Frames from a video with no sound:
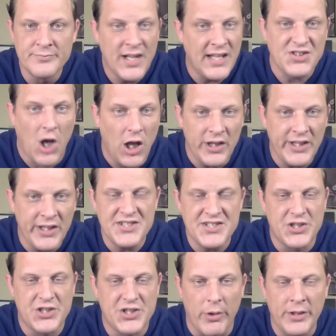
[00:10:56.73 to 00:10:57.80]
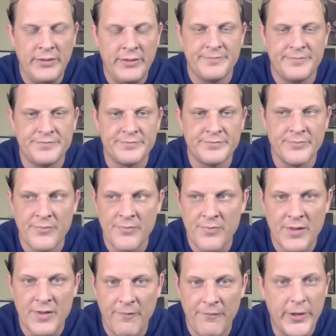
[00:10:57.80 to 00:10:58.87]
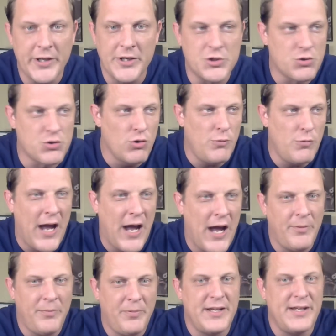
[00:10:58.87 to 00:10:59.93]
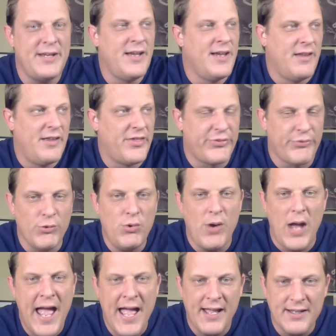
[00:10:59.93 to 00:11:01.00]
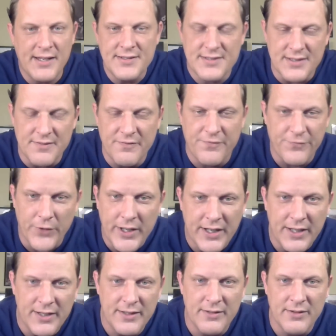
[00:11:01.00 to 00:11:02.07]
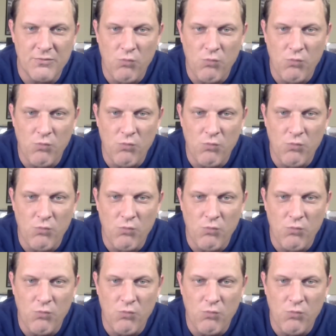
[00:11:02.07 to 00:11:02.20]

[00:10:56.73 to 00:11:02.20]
That's all he's doing. Frickin' Drew probably threw haggis in frickin'